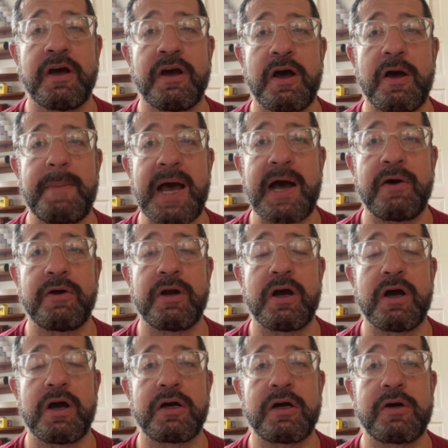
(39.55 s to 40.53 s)
about
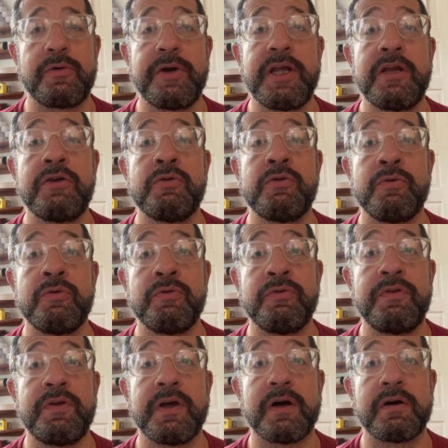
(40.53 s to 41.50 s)
a Green New
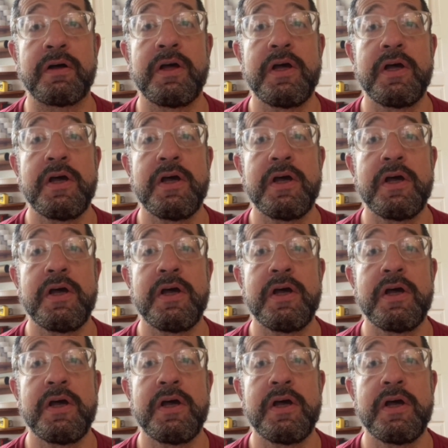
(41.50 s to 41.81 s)
Deal.